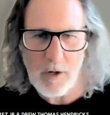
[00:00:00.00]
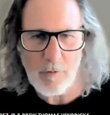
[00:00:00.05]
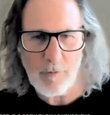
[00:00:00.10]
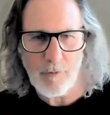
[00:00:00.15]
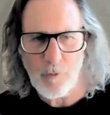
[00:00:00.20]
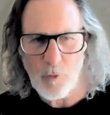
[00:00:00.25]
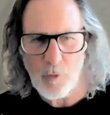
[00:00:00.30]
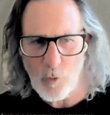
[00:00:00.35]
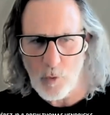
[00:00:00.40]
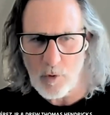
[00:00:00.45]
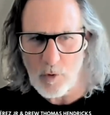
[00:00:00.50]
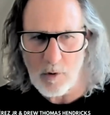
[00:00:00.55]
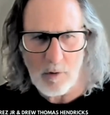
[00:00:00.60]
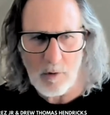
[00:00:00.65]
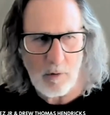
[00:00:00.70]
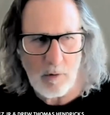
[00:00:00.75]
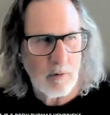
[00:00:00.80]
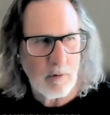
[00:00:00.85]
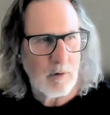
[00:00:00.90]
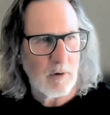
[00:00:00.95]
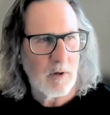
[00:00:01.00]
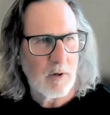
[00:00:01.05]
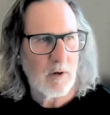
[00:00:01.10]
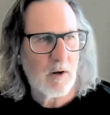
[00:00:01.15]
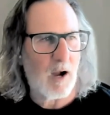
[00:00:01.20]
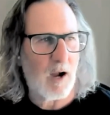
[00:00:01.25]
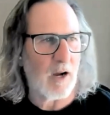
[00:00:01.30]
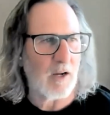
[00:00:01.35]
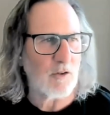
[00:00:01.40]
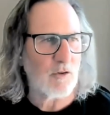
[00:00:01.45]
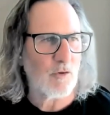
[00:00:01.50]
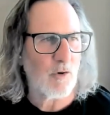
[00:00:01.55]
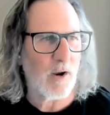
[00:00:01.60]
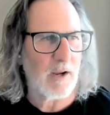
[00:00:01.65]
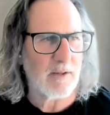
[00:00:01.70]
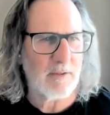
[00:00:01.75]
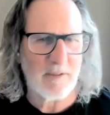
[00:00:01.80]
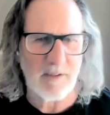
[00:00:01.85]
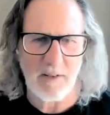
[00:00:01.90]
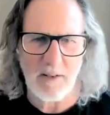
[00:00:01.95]
3 or 4
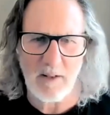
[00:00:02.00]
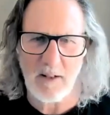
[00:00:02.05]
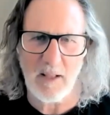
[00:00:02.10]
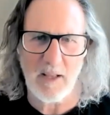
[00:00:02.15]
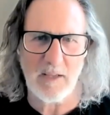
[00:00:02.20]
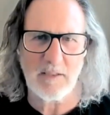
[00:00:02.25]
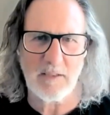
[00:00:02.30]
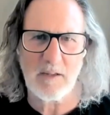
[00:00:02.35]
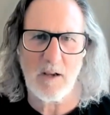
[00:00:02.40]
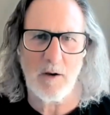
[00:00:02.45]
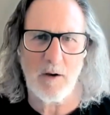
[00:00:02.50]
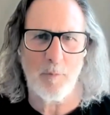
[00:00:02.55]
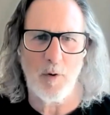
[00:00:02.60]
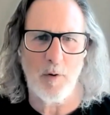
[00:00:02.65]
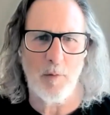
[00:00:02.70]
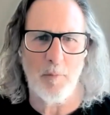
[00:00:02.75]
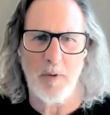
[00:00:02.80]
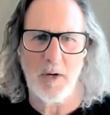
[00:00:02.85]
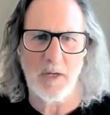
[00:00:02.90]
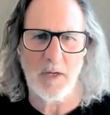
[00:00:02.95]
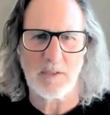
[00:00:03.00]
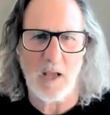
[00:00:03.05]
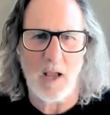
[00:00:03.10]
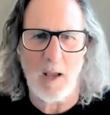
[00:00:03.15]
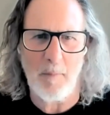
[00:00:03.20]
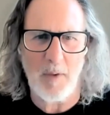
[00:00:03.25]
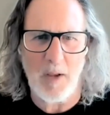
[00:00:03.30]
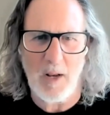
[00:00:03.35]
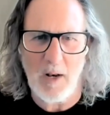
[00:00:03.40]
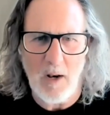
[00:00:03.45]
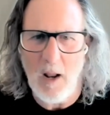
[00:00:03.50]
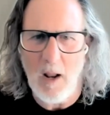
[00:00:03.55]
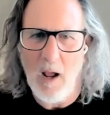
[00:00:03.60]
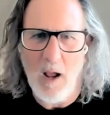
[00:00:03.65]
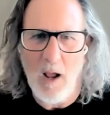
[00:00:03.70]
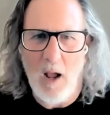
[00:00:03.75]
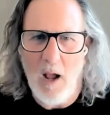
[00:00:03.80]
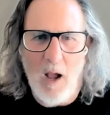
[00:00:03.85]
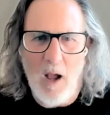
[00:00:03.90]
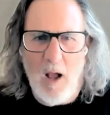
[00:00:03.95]
contracts in the last couple of months. I mean,
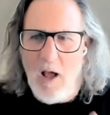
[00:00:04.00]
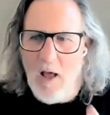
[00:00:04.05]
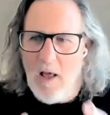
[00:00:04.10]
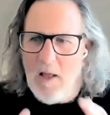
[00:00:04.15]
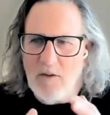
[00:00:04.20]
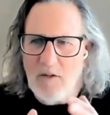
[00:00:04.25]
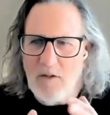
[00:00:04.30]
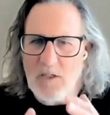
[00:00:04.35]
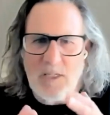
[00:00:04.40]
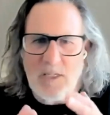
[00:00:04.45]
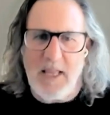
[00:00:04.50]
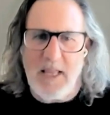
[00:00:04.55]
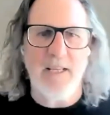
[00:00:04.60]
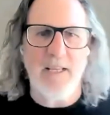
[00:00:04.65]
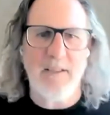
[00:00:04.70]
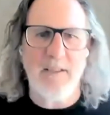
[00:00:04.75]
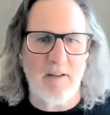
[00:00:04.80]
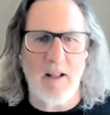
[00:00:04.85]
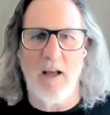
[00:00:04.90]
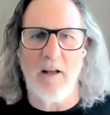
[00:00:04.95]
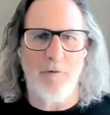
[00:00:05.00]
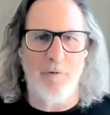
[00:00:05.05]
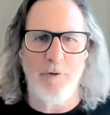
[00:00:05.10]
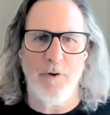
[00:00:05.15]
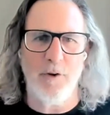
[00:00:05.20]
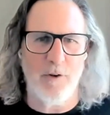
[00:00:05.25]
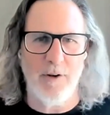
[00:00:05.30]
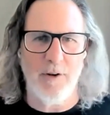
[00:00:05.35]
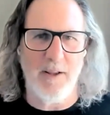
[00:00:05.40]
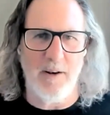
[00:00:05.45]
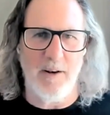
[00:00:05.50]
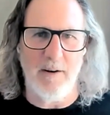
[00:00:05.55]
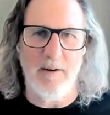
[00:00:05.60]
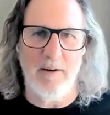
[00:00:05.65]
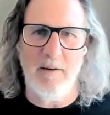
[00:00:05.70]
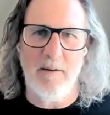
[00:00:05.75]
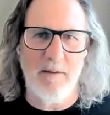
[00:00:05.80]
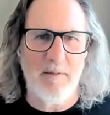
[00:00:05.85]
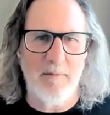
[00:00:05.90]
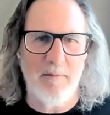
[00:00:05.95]
just things not filled
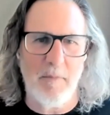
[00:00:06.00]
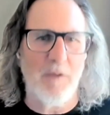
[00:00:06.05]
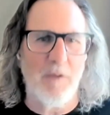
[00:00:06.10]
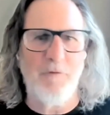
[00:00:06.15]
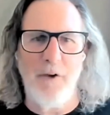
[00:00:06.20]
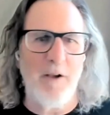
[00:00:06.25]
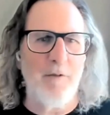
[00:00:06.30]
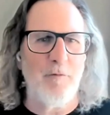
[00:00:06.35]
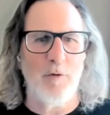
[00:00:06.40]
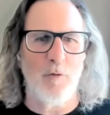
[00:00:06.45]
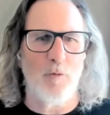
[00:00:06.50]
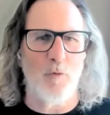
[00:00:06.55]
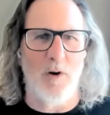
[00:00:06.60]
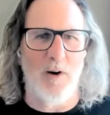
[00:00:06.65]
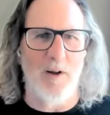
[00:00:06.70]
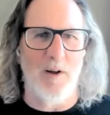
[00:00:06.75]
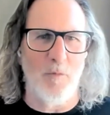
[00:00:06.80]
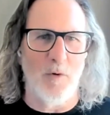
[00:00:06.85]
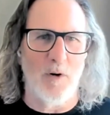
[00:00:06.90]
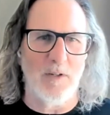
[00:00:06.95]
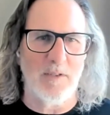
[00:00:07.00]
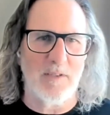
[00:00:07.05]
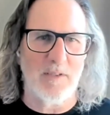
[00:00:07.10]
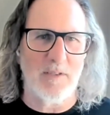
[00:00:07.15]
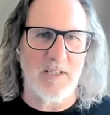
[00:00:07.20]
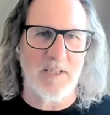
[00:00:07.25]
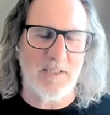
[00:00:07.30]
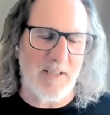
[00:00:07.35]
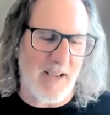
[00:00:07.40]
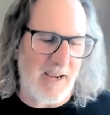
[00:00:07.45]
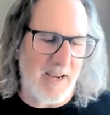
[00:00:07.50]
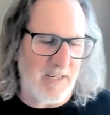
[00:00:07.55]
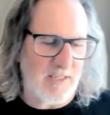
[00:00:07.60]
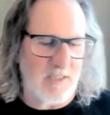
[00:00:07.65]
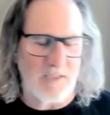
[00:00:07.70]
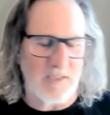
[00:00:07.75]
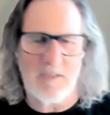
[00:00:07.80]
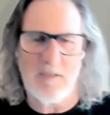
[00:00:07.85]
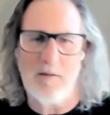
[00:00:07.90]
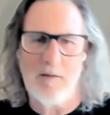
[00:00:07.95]
in. My favorite one was this
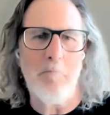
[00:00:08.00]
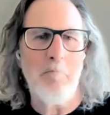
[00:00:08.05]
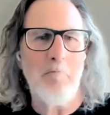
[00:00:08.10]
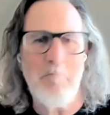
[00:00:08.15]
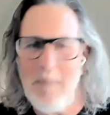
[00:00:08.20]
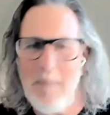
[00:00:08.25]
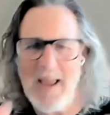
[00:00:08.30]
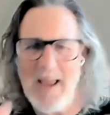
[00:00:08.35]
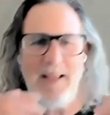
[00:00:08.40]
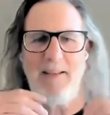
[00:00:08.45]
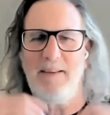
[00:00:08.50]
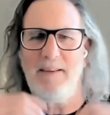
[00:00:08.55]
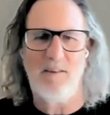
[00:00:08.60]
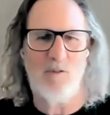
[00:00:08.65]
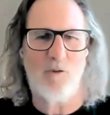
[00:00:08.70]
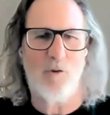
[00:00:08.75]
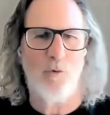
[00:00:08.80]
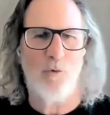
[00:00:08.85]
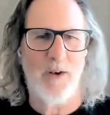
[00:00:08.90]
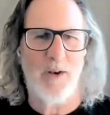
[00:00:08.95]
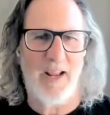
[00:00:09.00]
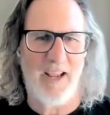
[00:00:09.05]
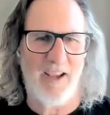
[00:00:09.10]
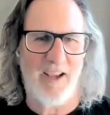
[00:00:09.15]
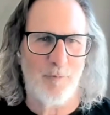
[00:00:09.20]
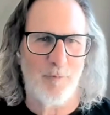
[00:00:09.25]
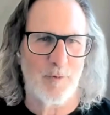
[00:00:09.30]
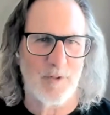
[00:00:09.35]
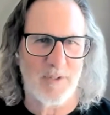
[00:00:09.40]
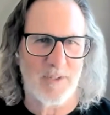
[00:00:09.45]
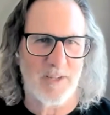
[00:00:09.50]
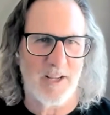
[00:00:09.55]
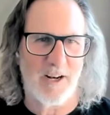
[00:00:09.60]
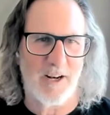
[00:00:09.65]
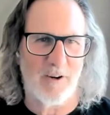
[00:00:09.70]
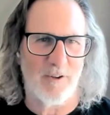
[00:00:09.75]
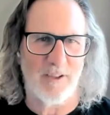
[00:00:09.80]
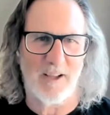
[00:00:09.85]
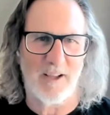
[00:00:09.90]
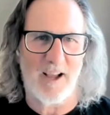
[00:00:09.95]
agent demanding
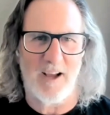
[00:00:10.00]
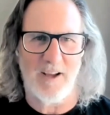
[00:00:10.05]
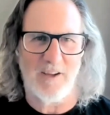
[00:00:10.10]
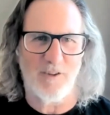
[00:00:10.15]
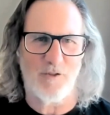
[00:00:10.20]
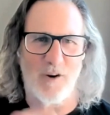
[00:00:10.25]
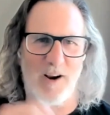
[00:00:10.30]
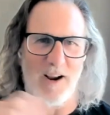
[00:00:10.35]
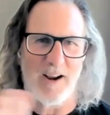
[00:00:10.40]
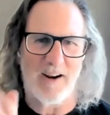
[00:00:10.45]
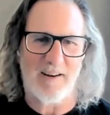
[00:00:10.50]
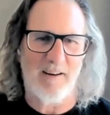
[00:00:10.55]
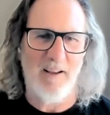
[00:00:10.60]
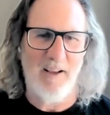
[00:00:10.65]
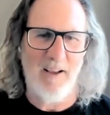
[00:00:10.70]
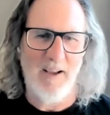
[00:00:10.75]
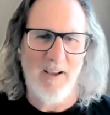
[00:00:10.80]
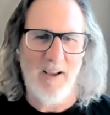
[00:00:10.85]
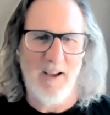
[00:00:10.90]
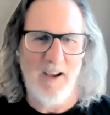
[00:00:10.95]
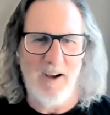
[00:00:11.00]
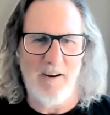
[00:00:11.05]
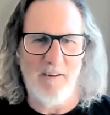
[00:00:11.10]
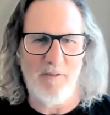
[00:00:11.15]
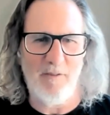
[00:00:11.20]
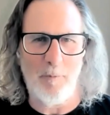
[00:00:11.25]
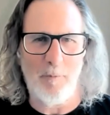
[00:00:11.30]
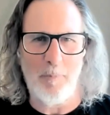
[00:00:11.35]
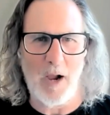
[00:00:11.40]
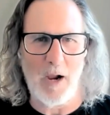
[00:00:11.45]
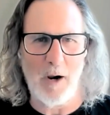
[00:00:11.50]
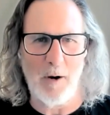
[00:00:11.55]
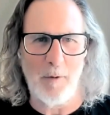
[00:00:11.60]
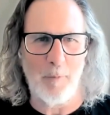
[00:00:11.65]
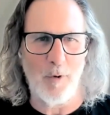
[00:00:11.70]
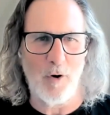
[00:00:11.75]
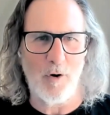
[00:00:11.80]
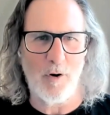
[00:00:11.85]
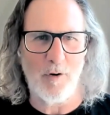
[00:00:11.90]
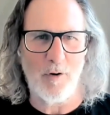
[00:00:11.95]
2.5% on the contract of a
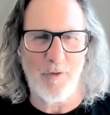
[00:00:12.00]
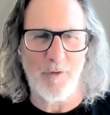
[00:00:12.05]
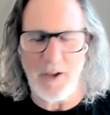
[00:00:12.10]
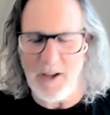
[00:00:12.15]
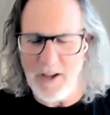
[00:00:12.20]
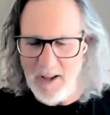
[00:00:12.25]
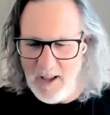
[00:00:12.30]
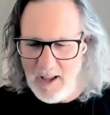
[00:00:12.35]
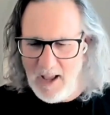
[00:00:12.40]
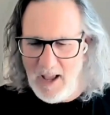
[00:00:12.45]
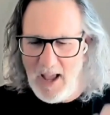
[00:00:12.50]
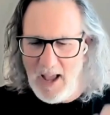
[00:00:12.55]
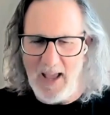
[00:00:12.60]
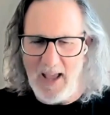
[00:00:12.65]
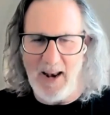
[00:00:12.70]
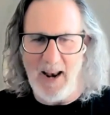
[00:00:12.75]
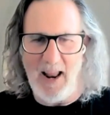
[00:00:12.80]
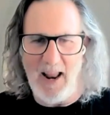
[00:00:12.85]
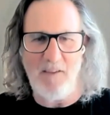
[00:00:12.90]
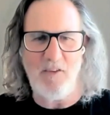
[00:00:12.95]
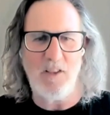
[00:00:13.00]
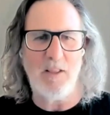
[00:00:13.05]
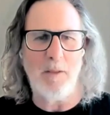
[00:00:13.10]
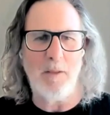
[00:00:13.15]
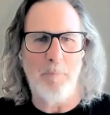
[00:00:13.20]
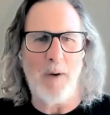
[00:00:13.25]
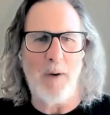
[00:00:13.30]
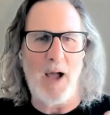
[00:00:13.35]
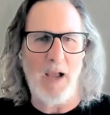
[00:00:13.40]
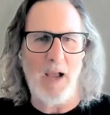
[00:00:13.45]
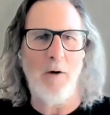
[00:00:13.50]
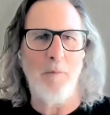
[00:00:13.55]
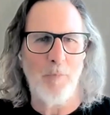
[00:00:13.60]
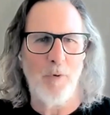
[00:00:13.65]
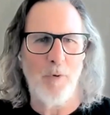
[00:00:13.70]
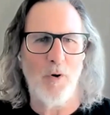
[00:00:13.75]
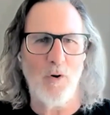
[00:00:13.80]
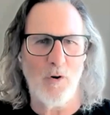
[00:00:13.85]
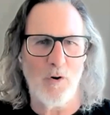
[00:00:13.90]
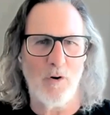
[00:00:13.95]
buyer broker fee. and having the
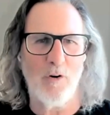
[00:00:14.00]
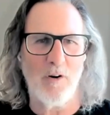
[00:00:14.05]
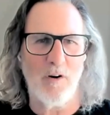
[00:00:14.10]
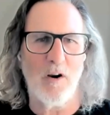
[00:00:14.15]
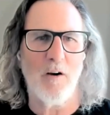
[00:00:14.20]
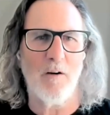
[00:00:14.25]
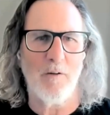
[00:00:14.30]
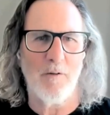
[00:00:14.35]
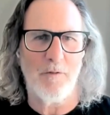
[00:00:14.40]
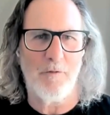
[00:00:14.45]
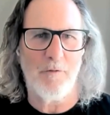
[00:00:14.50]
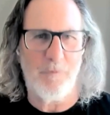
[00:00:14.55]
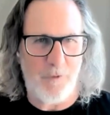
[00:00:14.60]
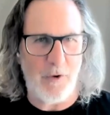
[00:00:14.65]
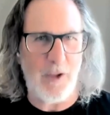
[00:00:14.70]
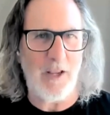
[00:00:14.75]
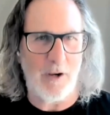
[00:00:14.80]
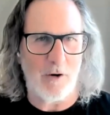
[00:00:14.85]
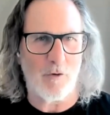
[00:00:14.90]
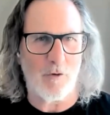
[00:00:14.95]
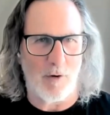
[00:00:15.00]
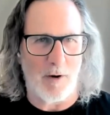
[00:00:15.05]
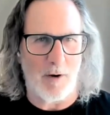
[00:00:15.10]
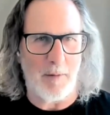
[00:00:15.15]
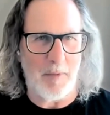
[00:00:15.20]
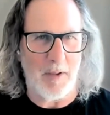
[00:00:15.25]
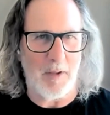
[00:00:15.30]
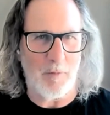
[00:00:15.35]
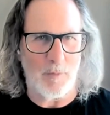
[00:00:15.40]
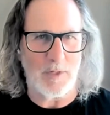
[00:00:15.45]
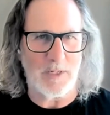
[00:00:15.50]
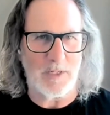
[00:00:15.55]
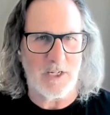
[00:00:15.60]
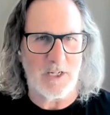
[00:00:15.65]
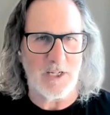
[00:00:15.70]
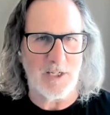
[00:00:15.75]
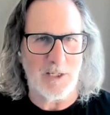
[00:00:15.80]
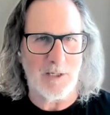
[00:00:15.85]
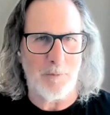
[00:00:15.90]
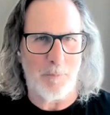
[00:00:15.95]
buyer broker fee agreement,
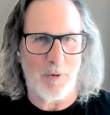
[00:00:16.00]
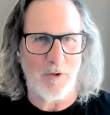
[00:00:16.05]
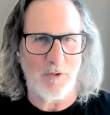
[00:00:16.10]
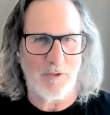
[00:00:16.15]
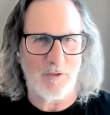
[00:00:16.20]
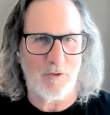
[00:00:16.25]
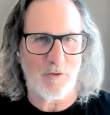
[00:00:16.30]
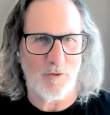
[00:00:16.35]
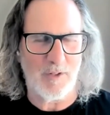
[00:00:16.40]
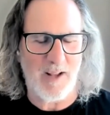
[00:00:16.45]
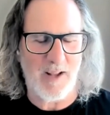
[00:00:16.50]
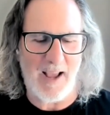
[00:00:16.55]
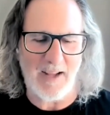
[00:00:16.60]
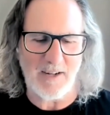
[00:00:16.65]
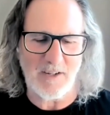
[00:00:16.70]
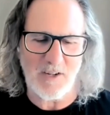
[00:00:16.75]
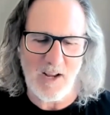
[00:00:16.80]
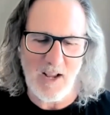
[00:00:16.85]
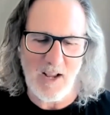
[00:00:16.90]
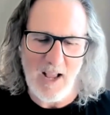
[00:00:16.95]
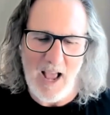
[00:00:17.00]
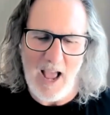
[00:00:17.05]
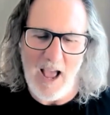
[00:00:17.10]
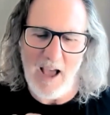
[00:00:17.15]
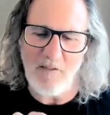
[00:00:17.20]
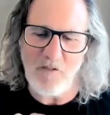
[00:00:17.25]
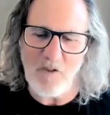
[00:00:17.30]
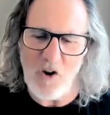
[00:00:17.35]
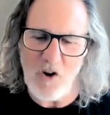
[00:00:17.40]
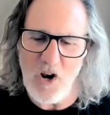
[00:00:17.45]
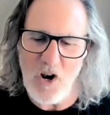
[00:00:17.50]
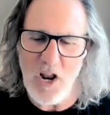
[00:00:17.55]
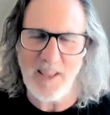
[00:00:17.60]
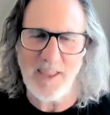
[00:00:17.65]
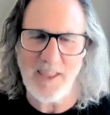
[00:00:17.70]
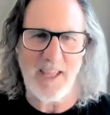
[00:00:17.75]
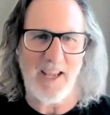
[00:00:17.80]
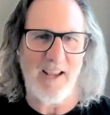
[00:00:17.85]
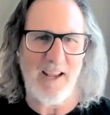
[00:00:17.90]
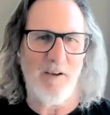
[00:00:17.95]
which she's supposed to attach, have
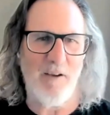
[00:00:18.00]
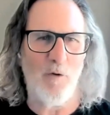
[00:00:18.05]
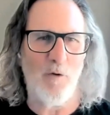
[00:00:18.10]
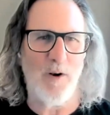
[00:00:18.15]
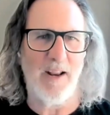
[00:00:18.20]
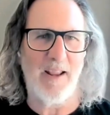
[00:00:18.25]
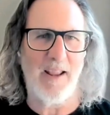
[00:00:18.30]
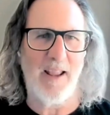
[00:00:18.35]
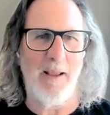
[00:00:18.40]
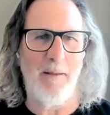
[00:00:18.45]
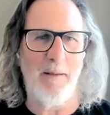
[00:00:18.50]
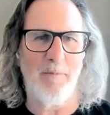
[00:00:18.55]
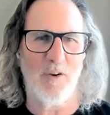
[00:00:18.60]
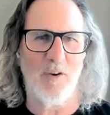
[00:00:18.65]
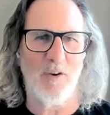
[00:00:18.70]
nothing when it